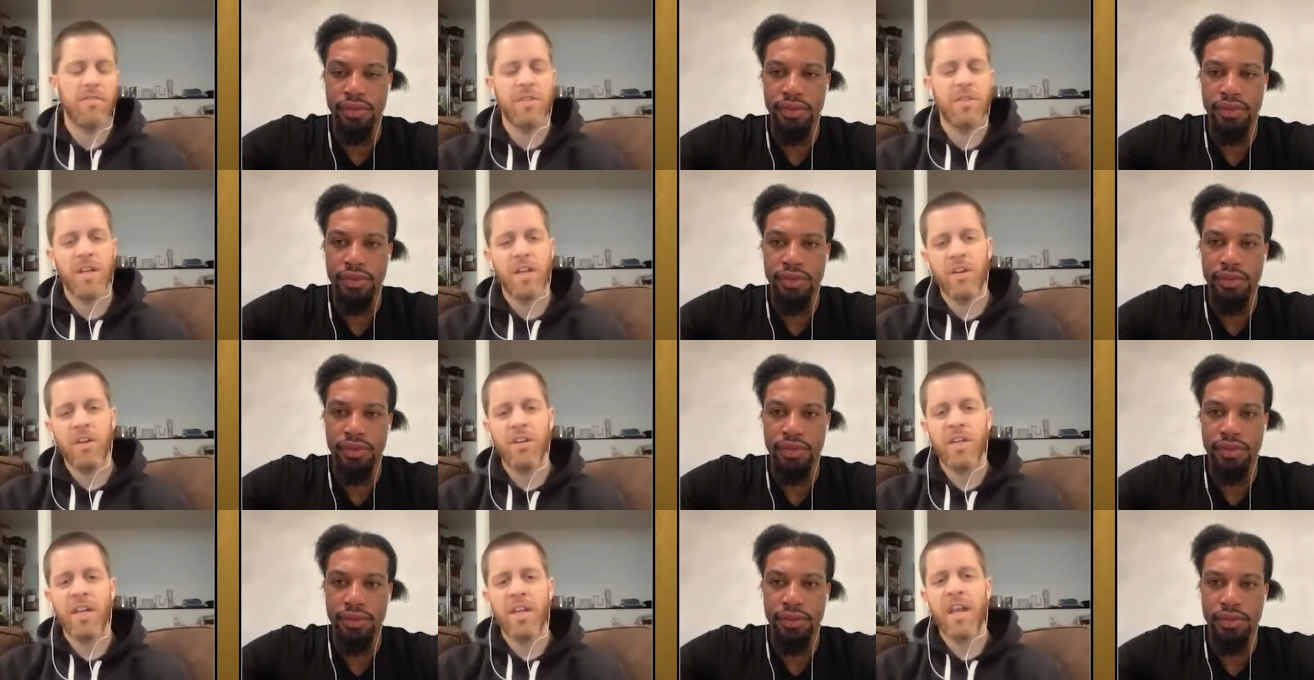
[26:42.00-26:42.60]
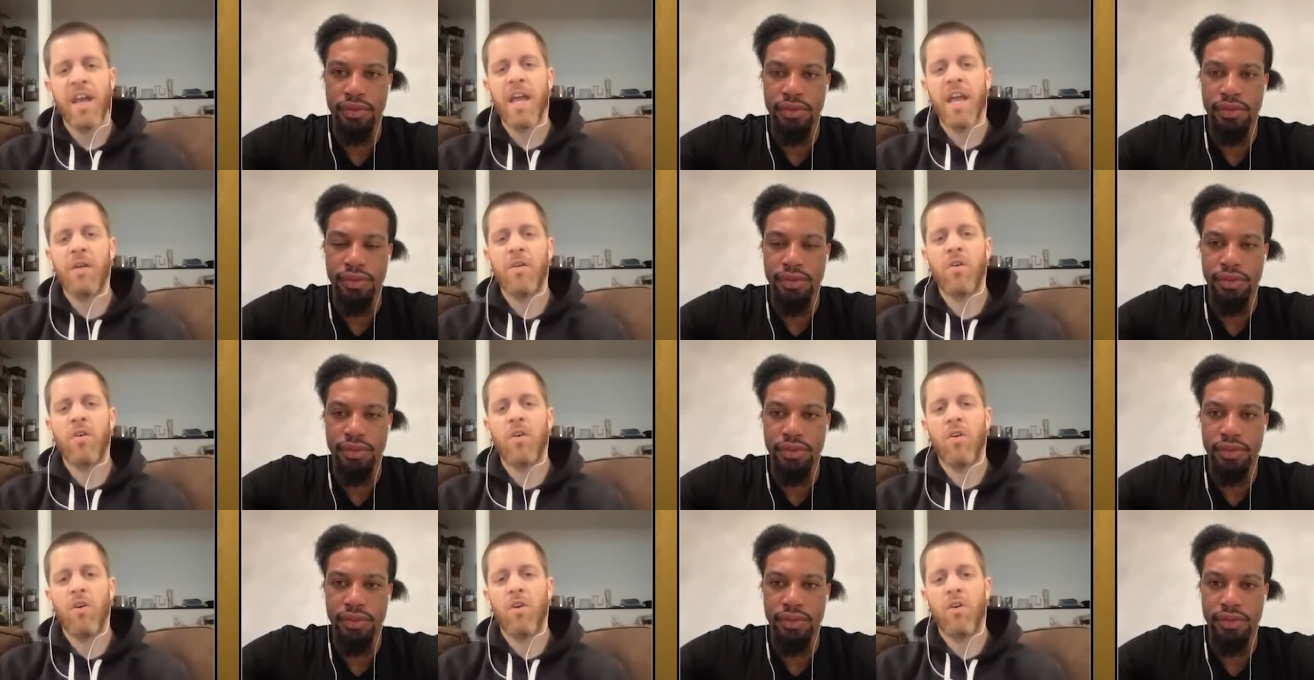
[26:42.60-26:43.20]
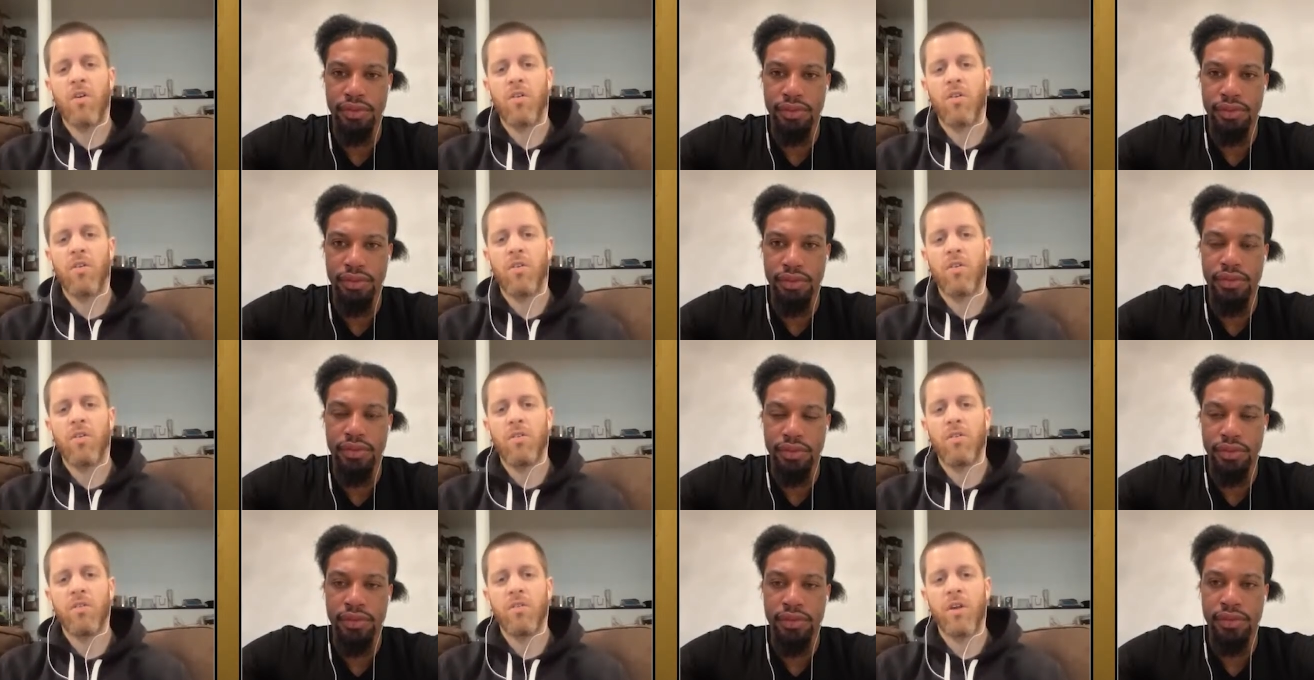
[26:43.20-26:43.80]
Speaker 1: hear your name called.
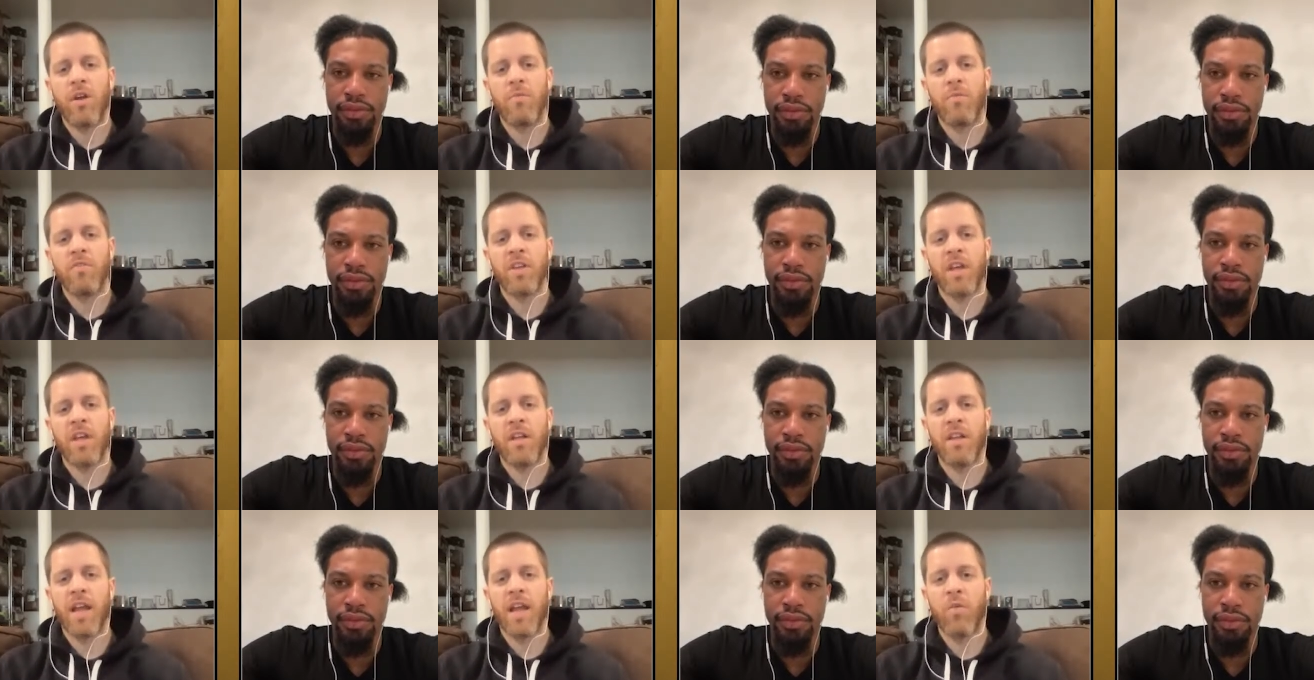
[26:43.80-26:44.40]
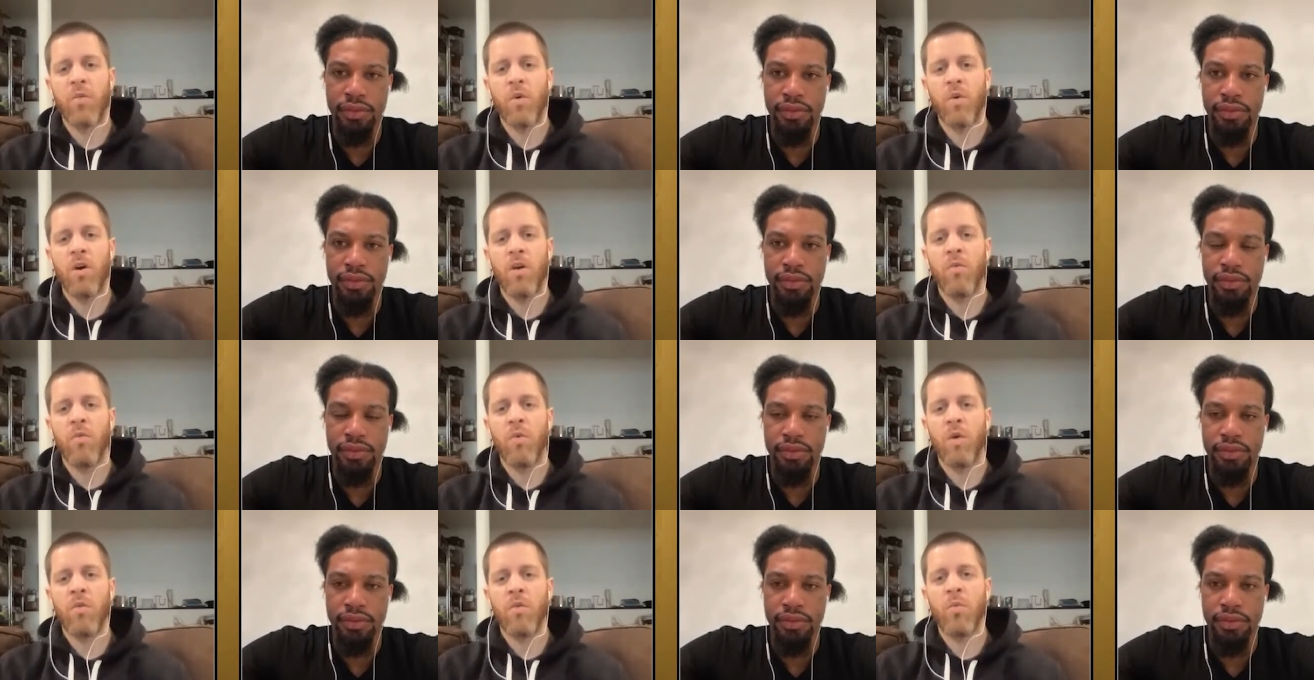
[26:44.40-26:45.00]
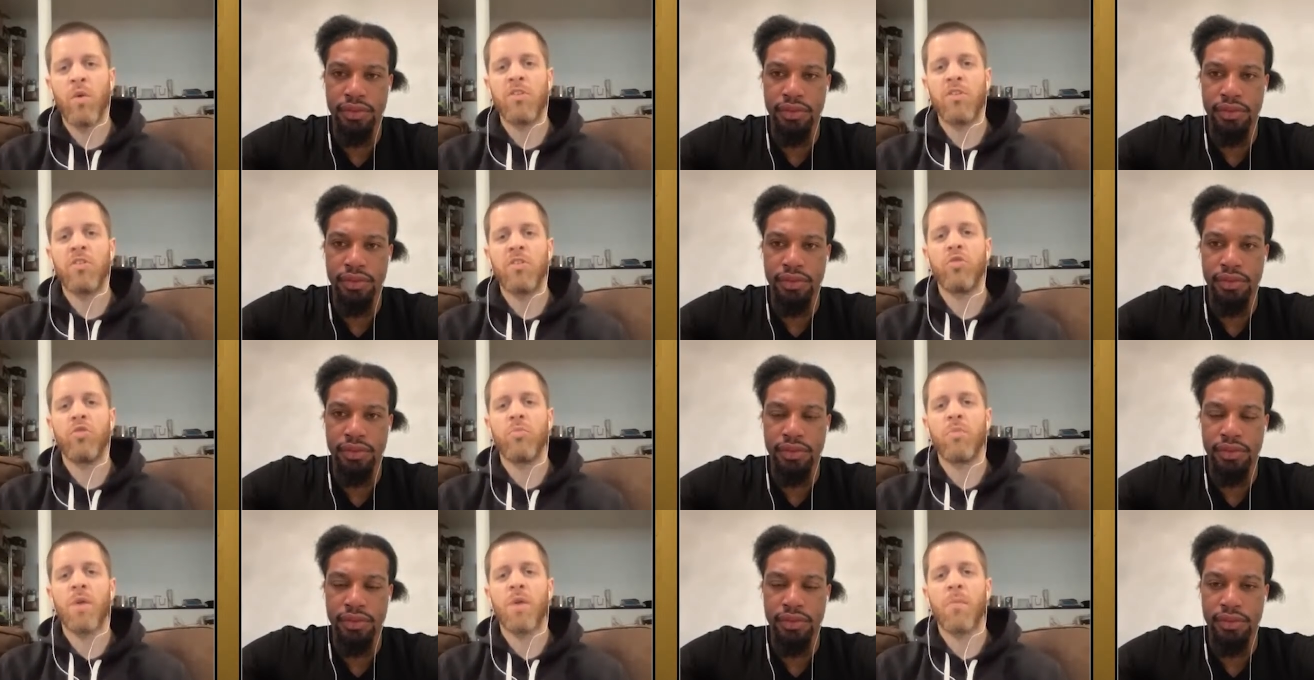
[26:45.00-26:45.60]
You know what I'm saying? Like what what what
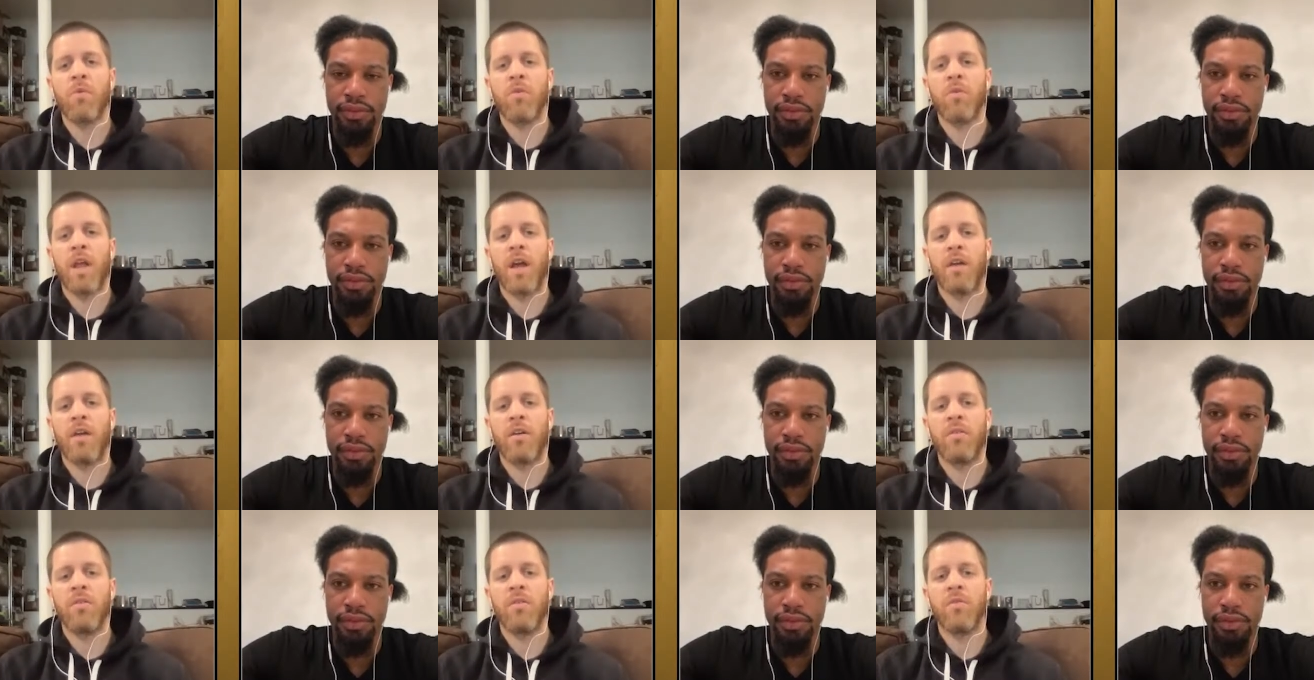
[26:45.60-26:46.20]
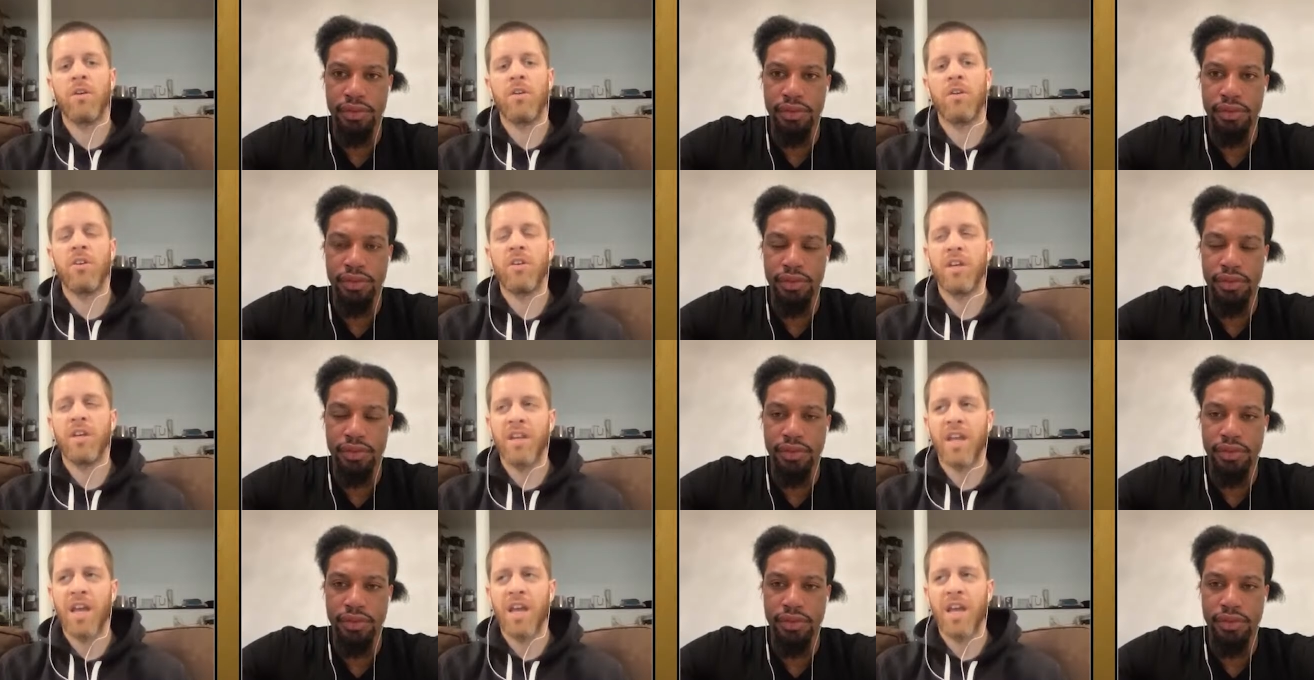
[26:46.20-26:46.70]
do you remember like hearing your